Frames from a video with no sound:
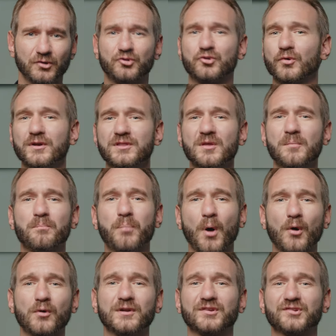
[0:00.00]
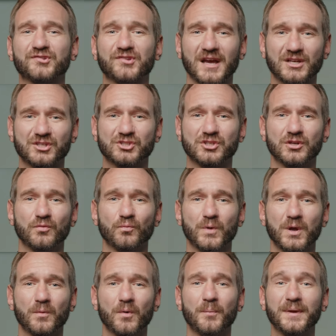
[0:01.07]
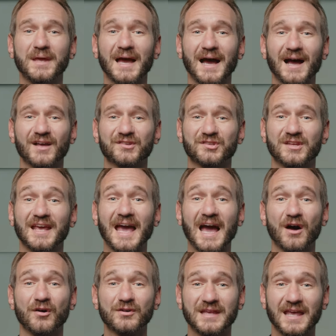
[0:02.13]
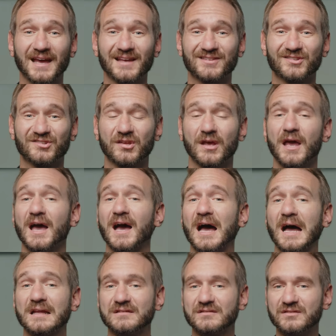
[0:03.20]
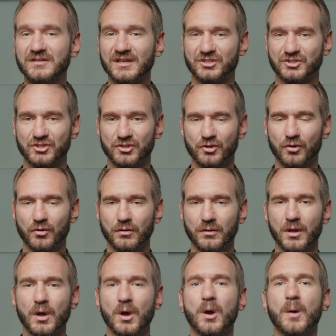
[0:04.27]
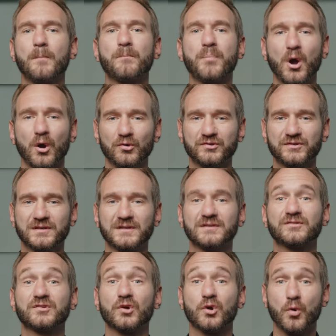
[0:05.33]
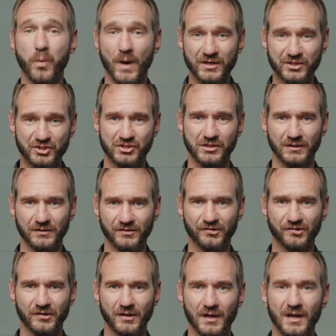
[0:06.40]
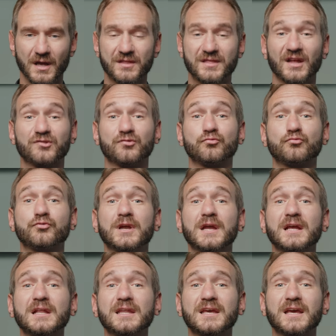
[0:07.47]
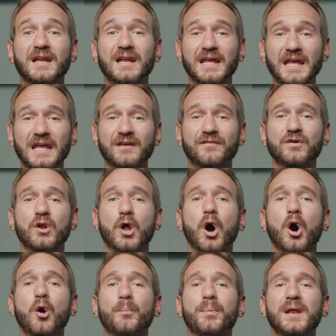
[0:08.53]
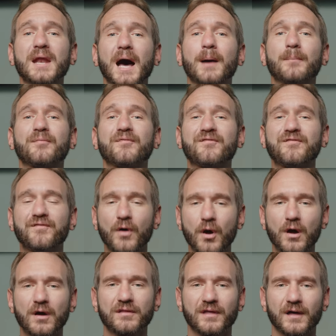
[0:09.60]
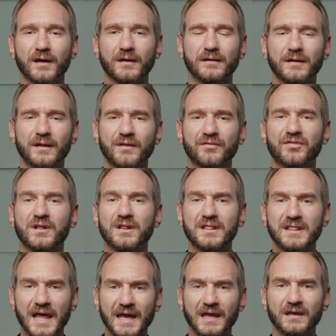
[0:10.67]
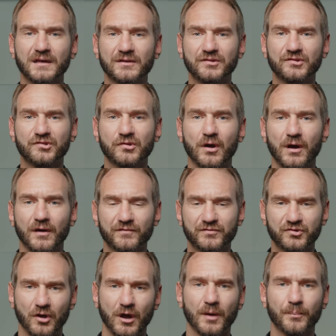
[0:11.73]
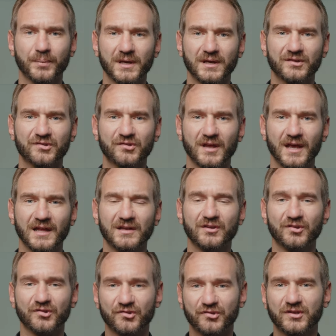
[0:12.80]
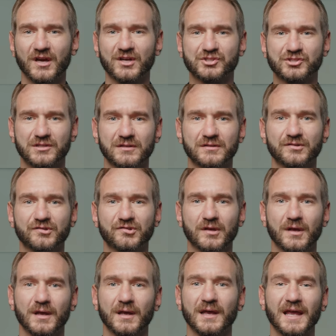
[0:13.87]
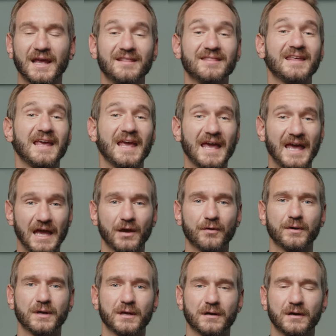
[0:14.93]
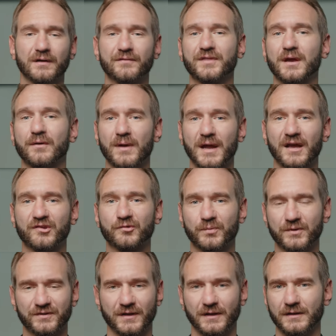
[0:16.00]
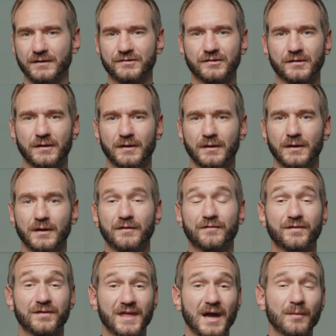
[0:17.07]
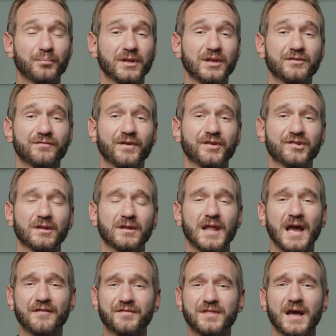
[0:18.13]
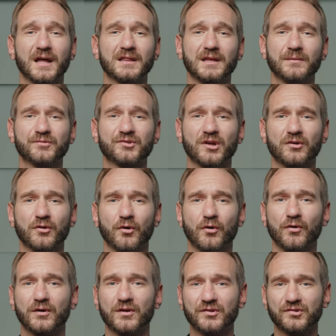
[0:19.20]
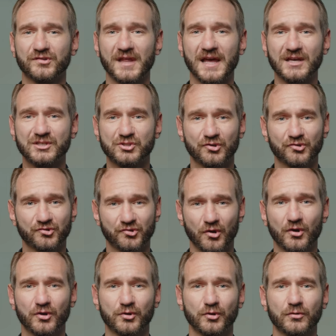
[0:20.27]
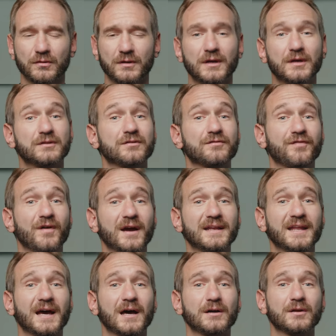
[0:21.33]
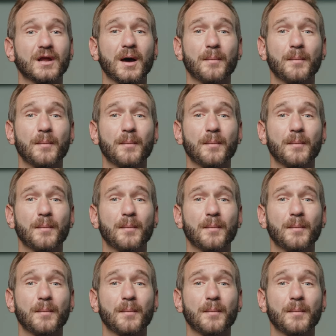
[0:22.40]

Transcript: During the bonus section, we will be asking our guests additional potent questions that's really going to even open up further the layers of topics and discussions in the area of their expertise. For that, please visit lifewithoutlimbs.org slash circle to find out